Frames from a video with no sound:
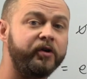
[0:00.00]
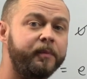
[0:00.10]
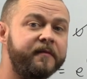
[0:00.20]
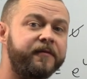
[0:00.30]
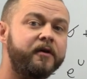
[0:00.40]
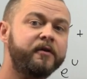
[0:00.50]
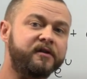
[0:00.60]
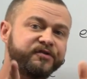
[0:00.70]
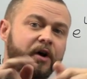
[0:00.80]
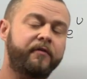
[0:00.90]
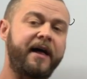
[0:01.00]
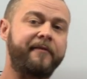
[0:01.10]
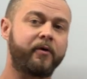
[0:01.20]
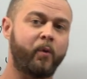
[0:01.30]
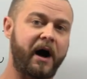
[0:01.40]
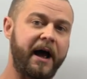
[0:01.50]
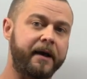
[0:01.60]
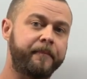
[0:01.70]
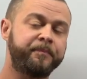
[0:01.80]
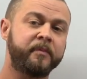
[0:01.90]
a little bit further and solve that for
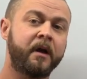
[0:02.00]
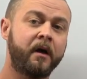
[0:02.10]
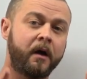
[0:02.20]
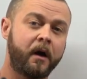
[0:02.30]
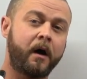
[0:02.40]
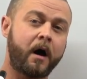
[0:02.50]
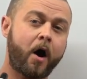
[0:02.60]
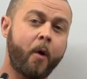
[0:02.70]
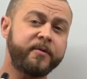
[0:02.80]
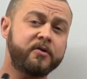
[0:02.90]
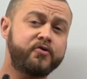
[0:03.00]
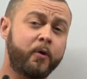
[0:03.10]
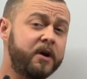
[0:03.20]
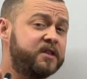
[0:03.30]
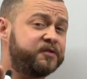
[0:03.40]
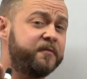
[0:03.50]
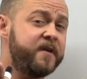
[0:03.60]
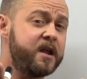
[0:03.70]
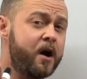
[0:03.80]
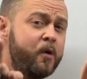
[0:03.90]
y. Hope you enjoyed this
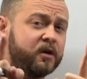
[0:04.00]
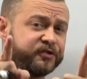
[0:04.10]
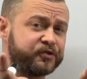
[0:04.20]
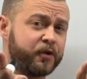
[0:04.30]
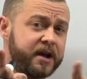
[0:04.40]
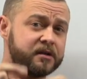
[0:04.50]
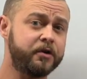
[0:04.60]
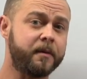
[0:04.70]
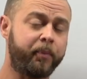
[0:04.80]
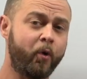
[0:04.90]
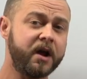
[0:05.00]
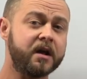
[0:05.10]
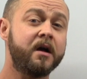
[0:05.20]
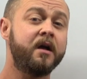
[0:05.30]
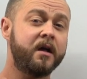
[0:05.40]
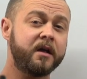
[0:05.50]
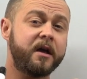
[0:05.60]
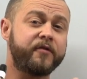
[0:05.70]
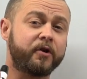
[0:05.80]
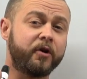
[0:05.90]
video, straight and to the point.
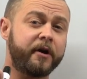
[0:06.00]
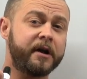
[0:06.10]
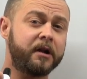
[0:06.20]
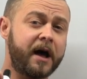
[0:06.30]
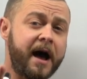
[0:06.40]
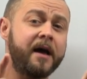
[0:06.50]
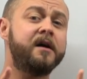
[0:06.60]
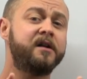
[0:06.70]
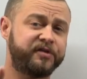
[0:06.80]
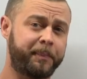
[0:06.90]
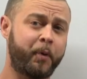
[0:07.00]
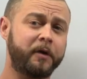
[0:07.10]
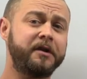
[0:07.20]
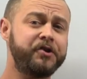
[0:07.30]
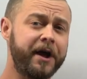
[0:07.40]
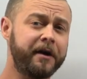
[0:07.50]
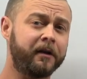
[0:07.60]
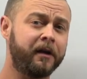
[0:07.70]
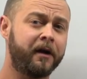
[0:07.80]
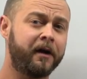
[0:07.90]
If you're learning a lot, support the
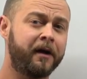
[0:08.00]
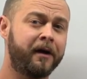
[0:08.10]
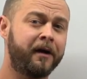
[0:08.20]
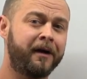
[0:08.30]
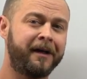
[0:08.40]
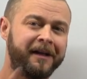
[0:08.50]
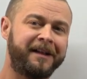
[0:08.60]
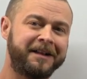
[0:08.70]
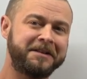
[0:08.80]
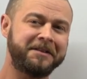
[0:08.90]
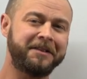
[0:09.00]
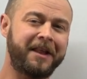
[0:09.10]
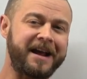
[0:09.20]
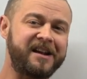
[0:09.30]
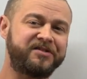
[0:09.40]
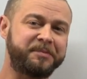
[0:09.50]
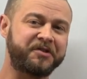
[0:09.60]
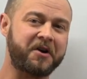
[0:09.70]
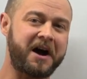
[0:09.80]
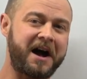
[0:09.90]
channel, like and
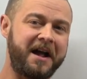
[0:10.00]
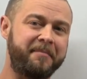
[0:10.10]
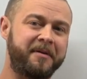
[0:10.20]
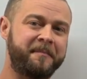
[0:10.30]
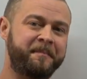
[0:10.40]
subscribe.